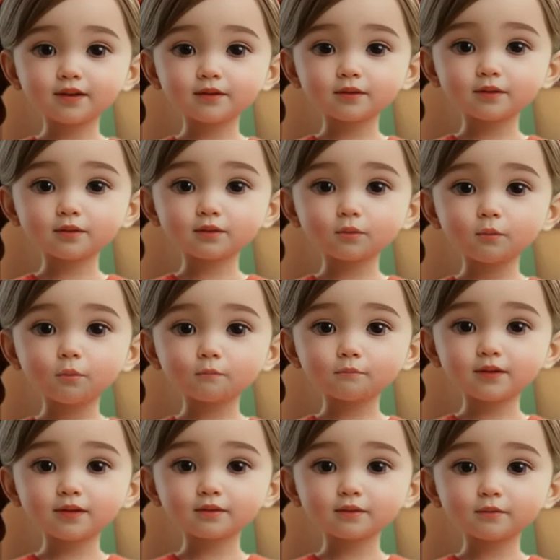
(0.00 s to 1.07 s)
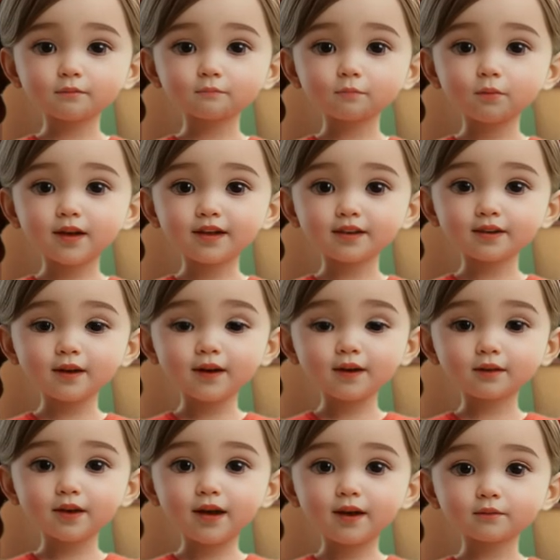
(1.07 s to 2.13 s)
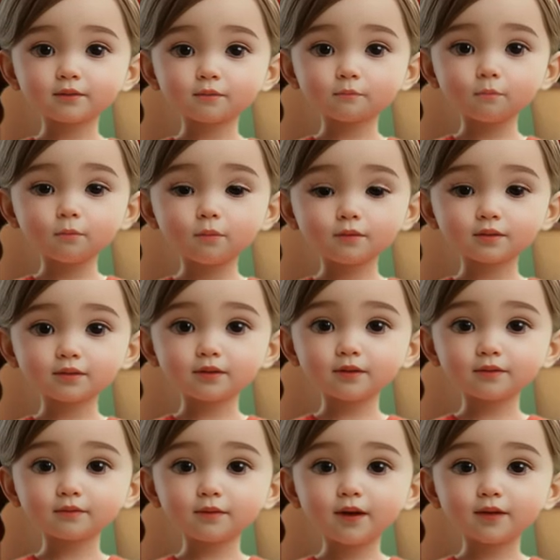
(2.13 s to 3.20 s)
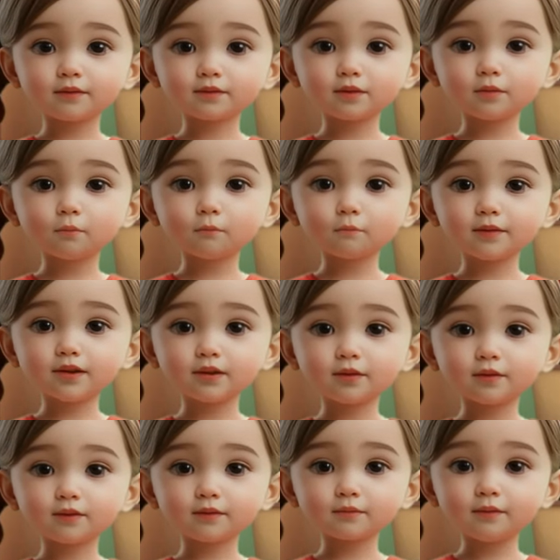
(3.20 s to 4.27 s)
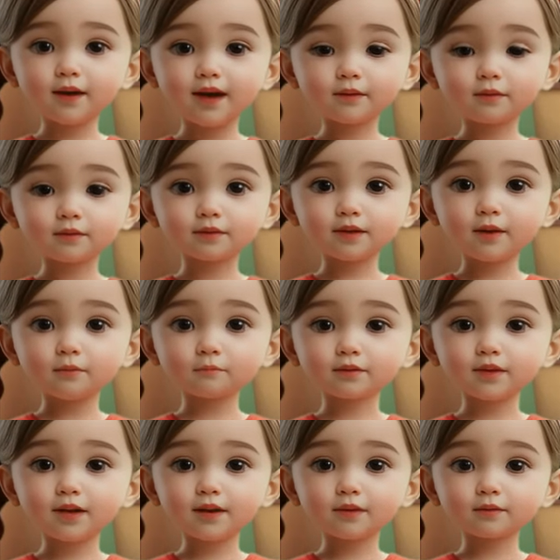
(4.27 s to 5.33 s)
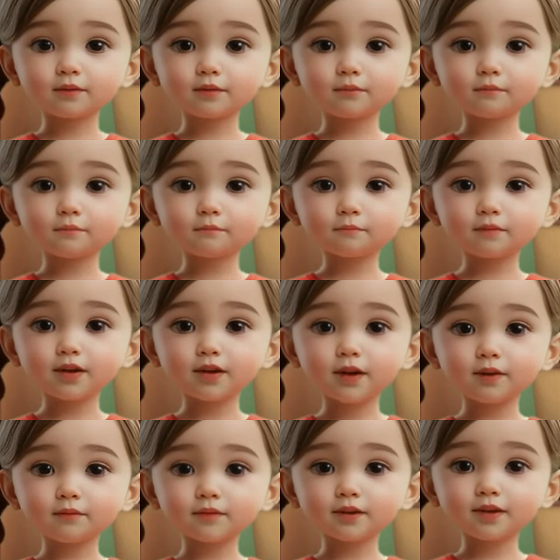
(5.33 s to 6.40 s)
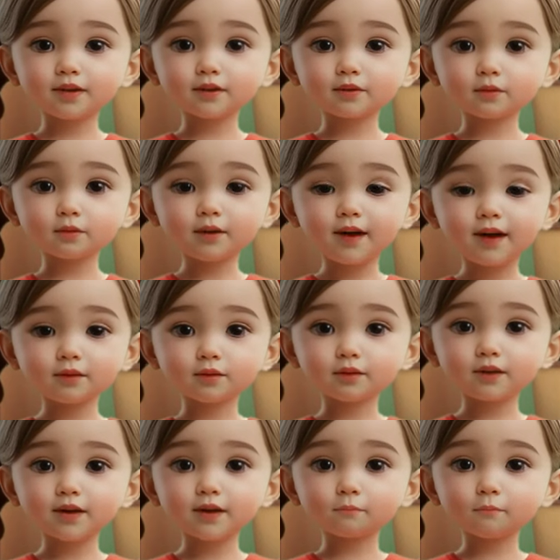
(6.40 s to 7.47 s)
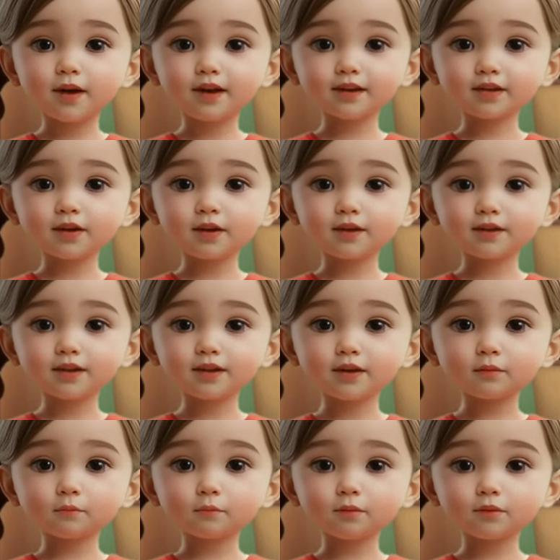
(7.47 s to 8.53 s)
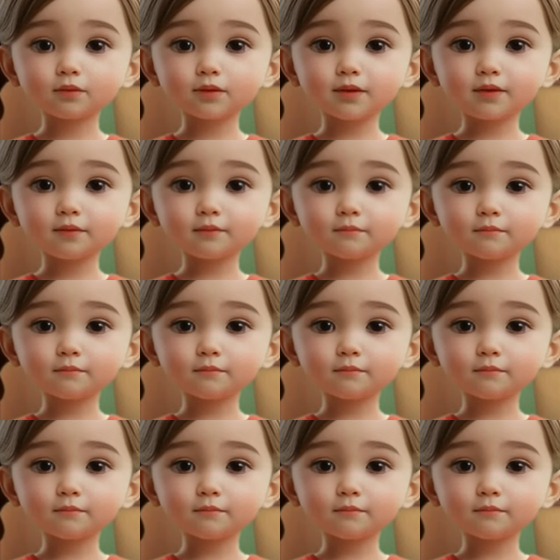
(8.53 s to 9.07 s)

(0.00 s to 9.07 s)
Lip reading: is a short piece of writing that tells a person's thoughts or opinions about a subject. It has an introduction, a body, and a conclusion.